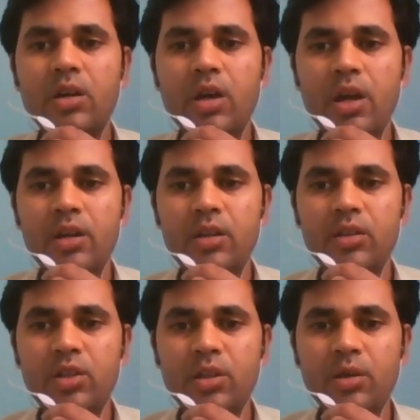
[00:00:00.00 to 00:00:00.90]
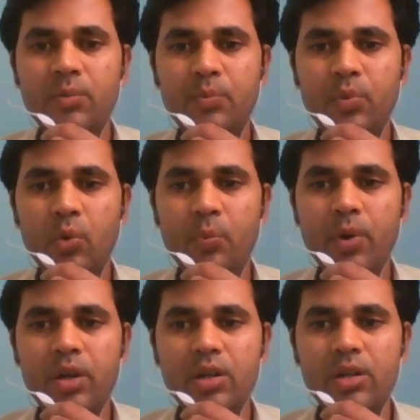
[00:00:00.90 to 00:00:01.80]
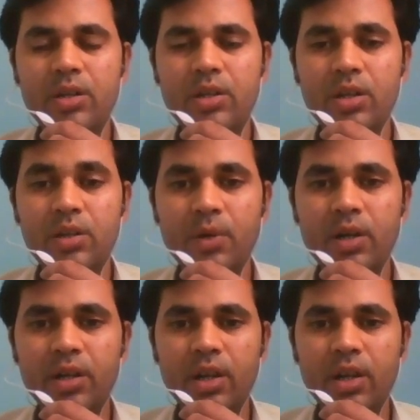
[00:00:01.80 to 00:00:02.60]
and the proper treatment